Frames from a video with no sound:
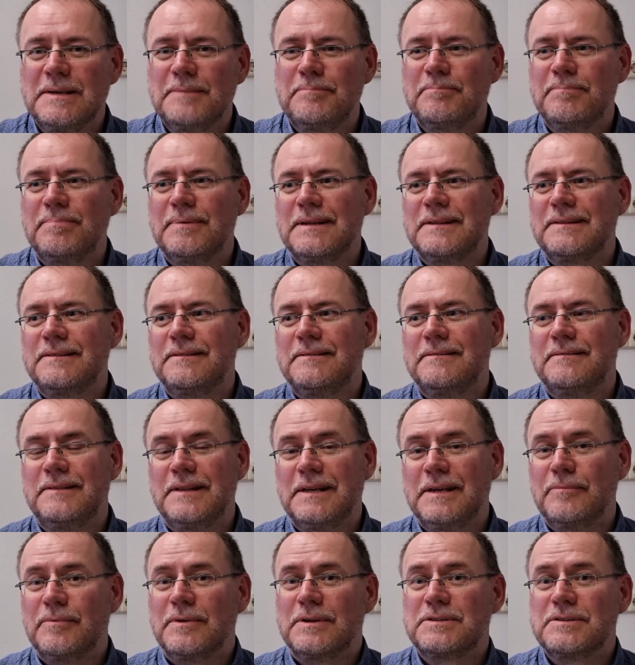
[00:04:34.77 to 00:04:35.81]
but they
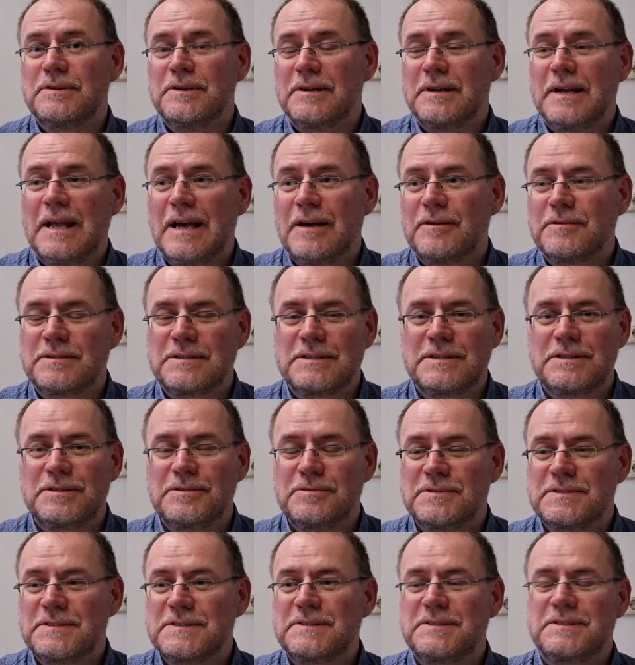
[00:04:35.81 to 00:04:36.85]
will turn out to
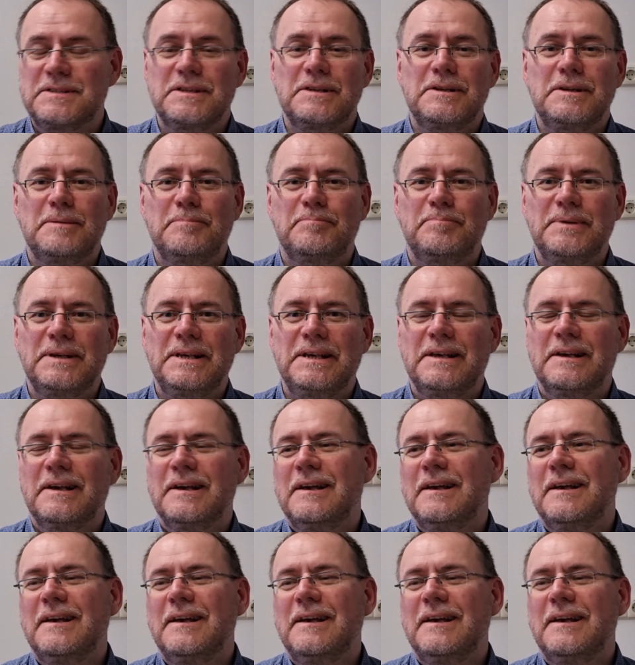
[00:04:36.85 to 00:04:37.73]
still be